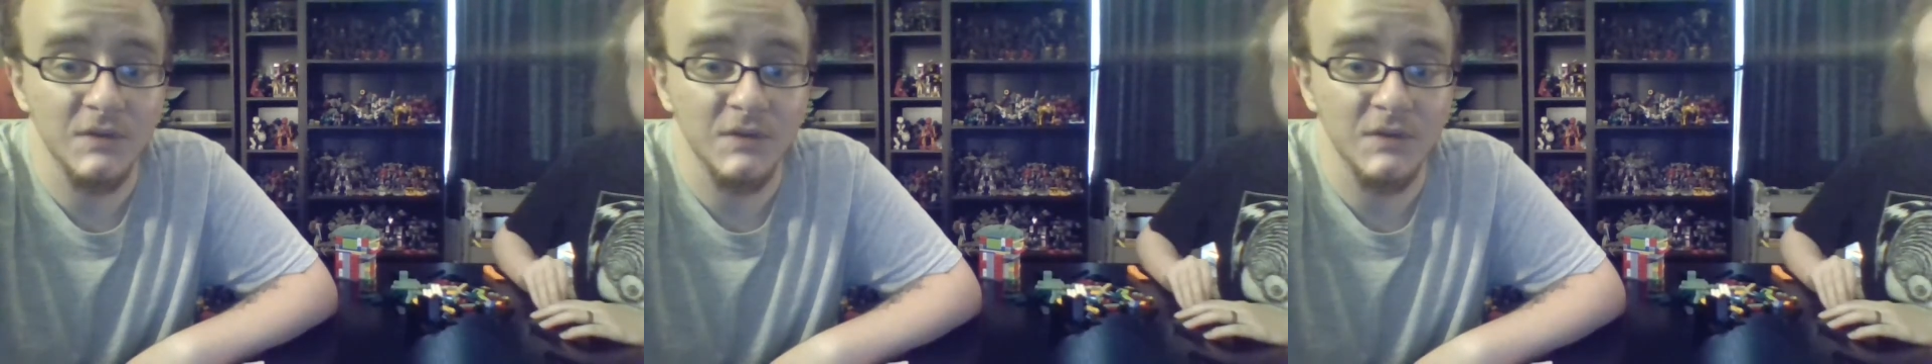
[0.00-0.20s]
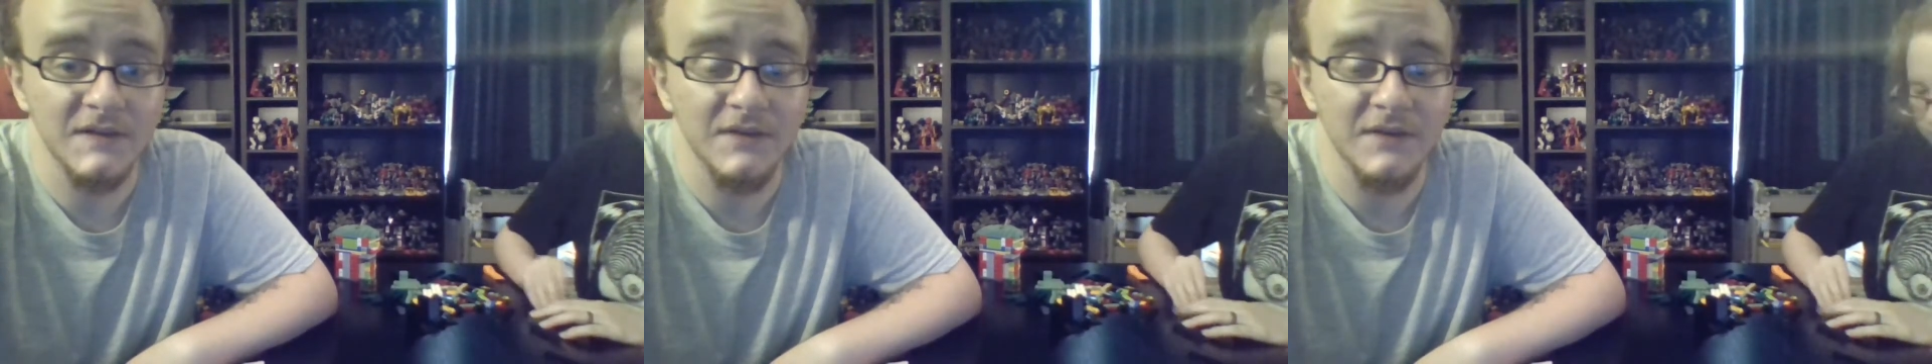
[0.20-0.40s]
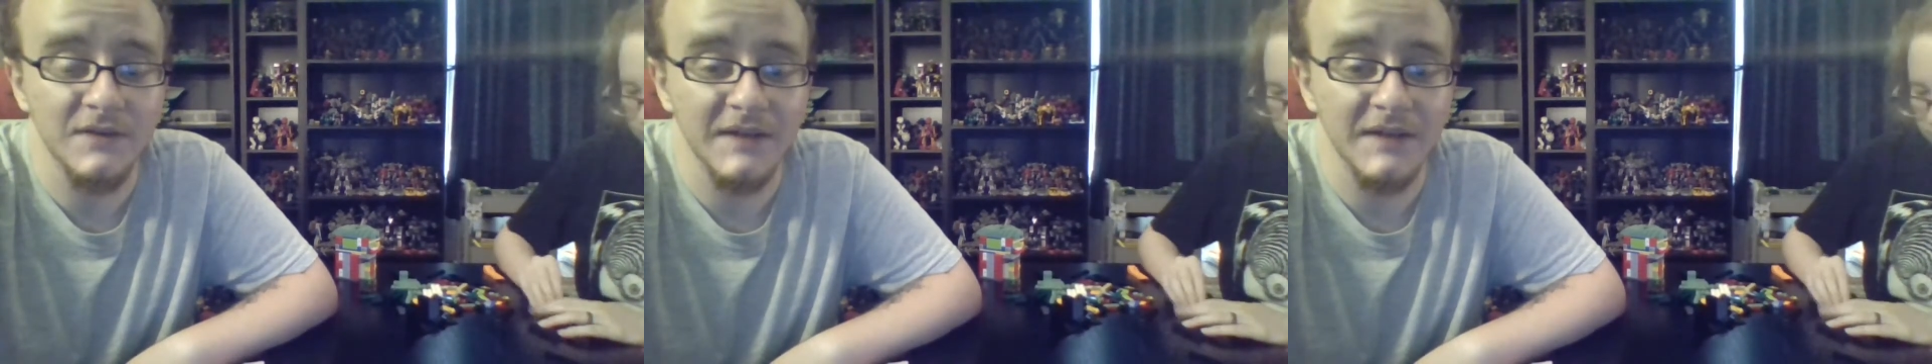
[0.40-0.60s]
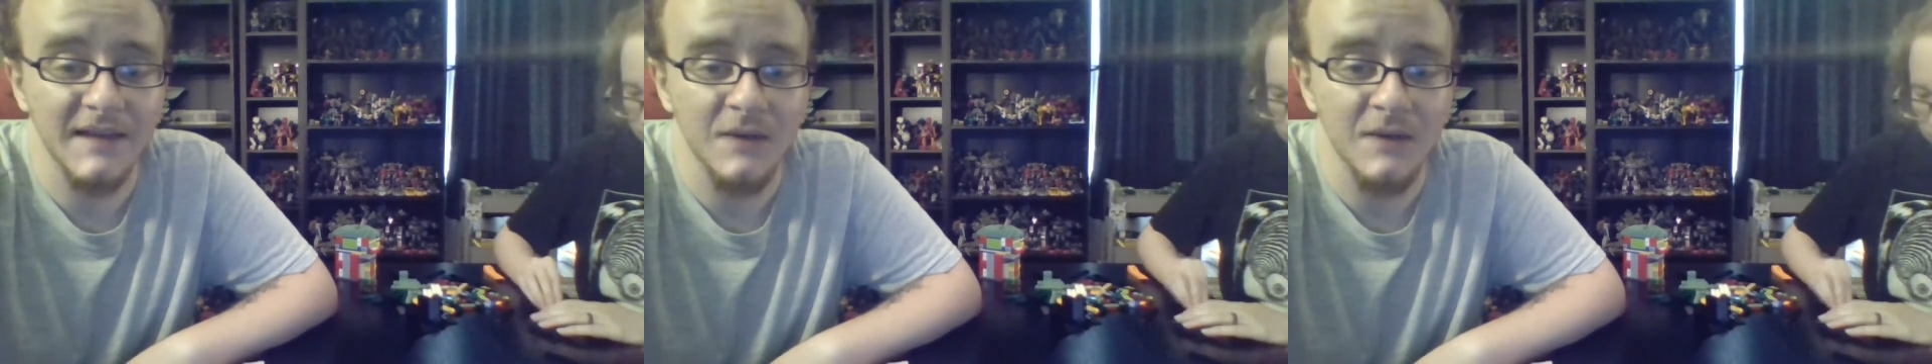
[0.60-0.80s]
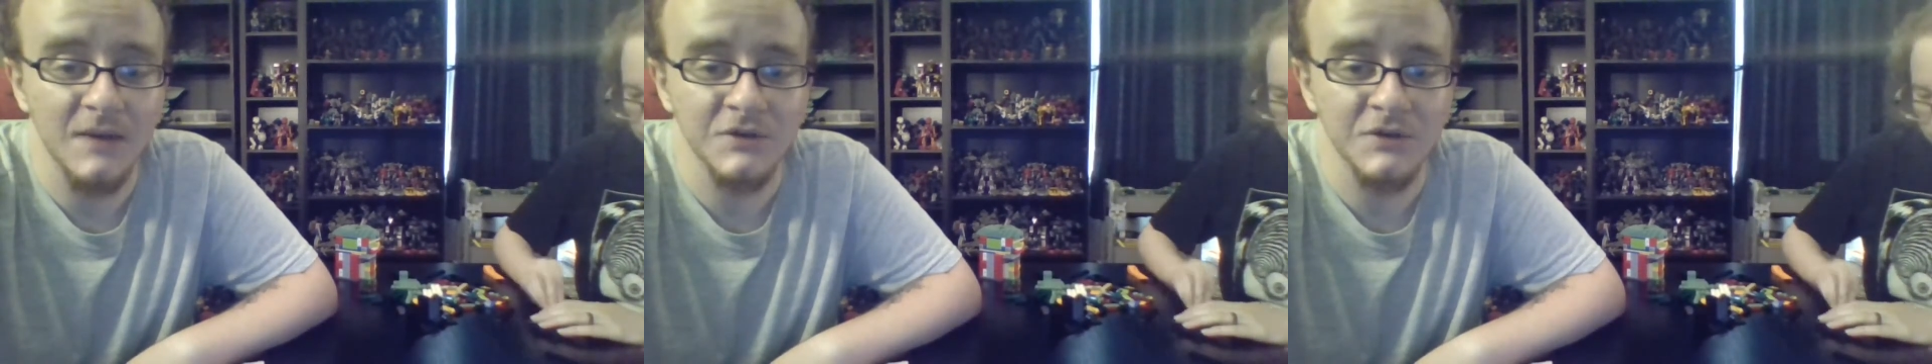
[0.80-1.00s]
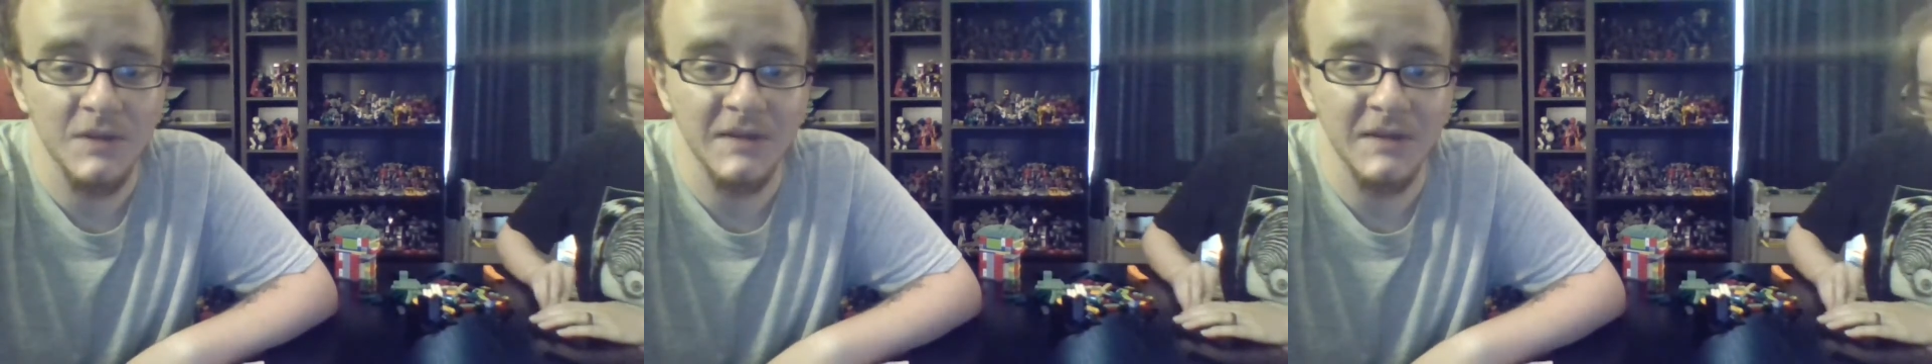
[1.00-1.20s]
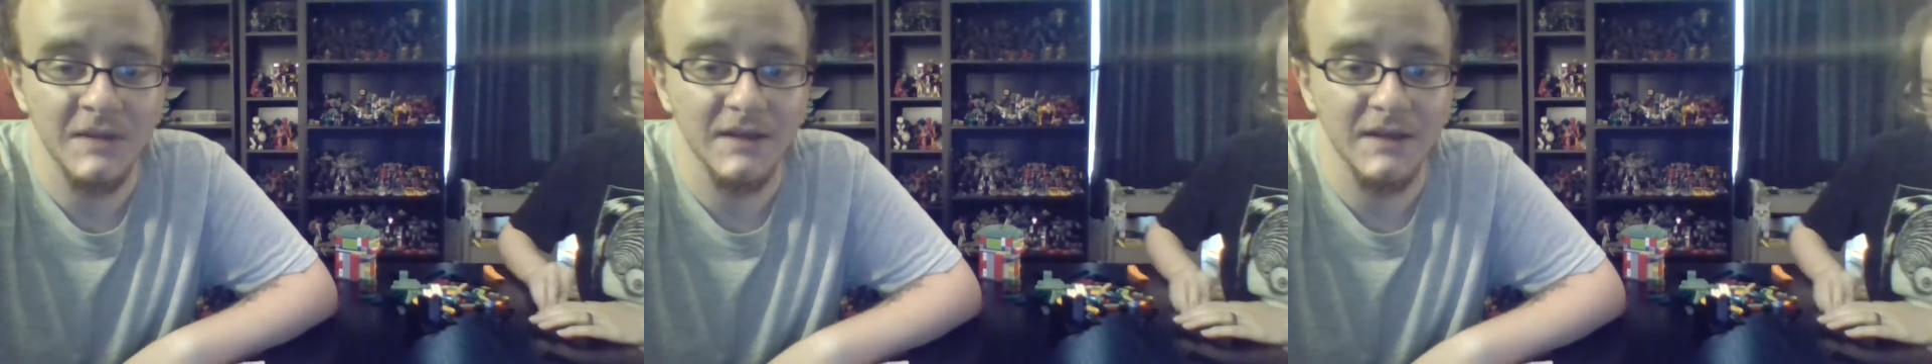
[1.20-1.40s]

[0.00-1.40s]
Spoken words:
when stuff like that was dropping,